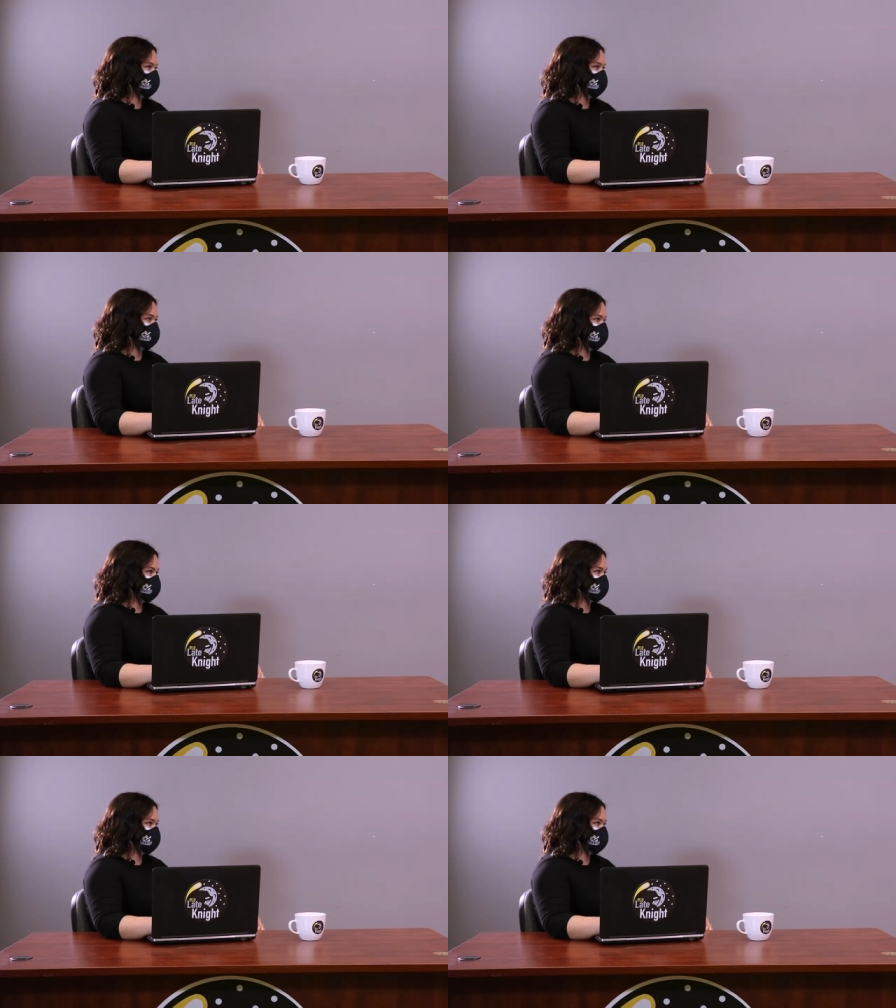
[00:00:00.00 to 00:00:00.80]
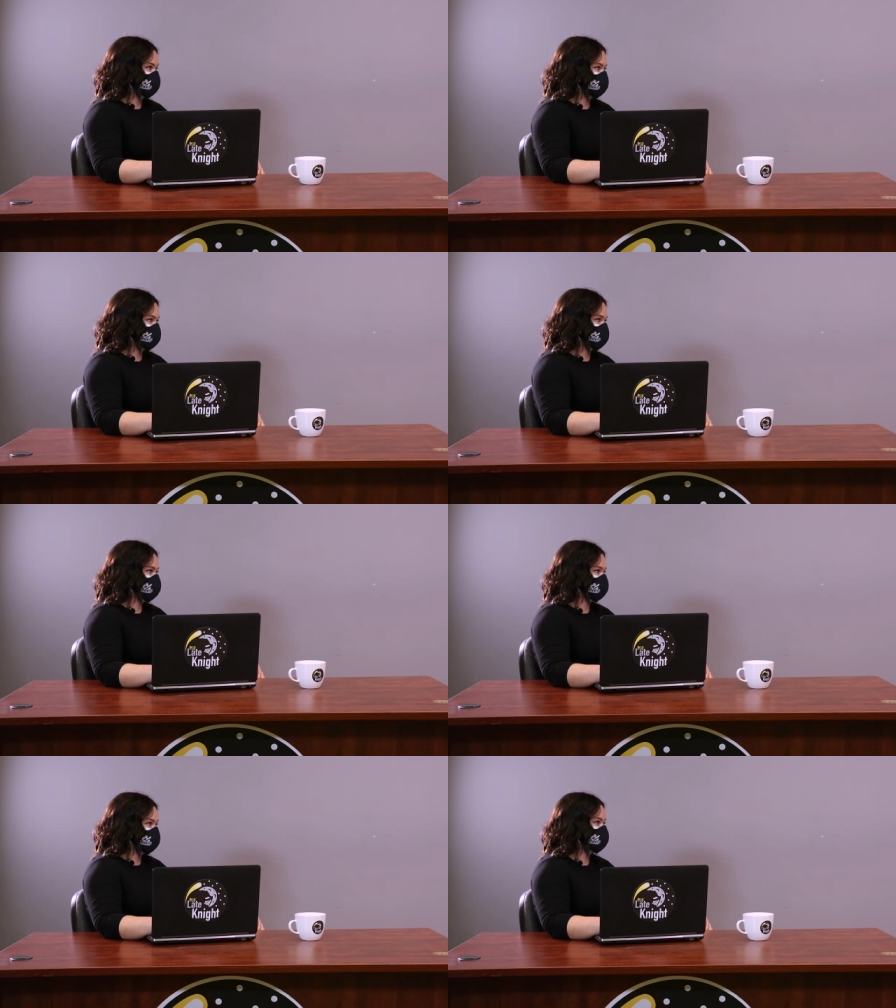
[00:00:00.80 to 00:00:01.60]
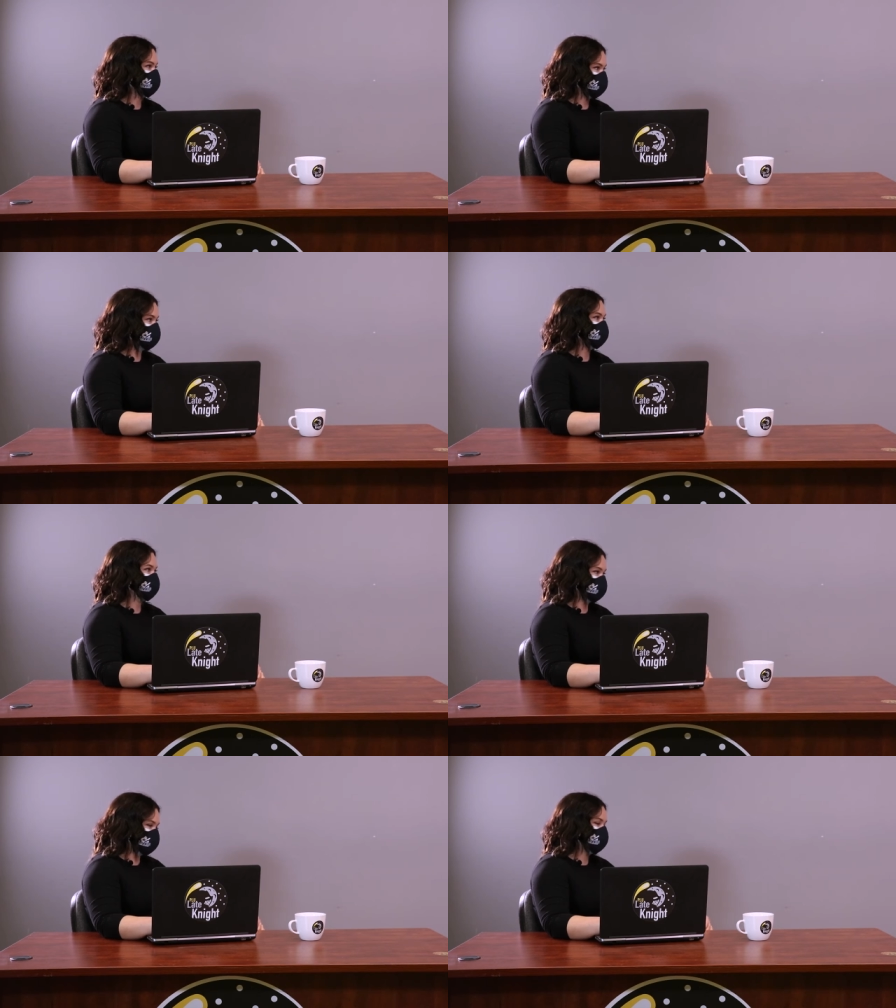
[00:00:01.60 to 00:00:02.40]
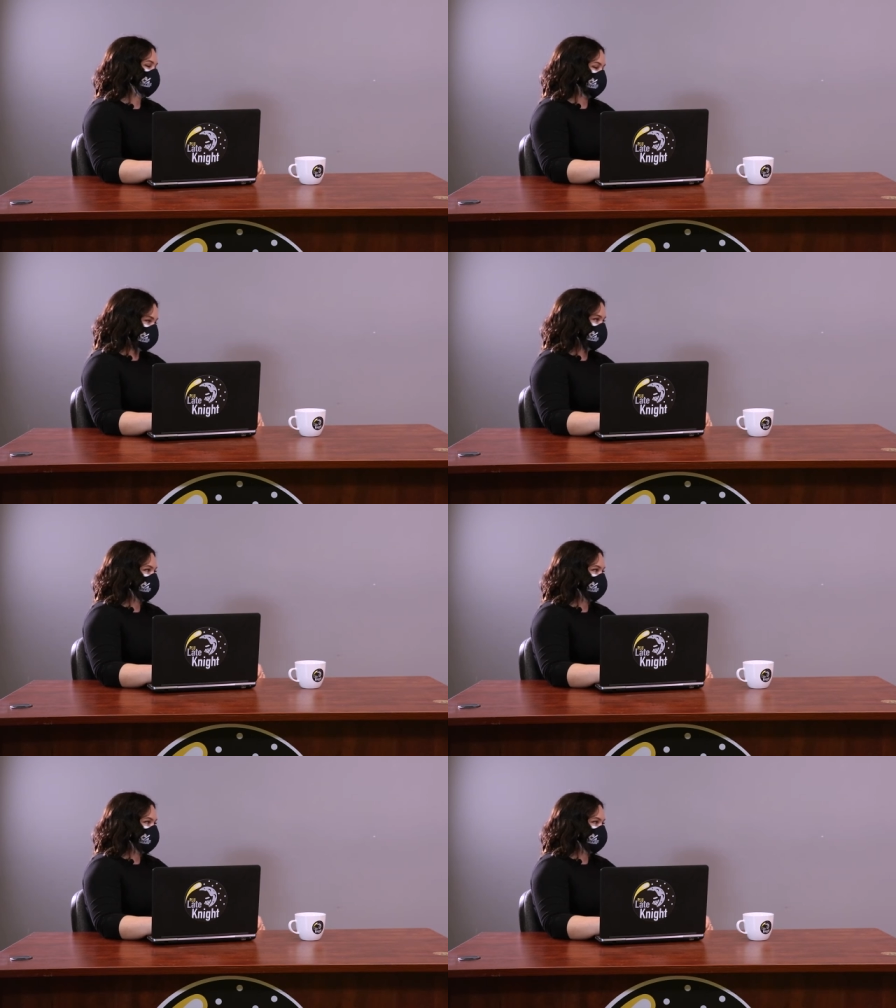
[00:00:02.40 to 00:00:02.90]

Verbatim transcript: bleach and hair dye on standby.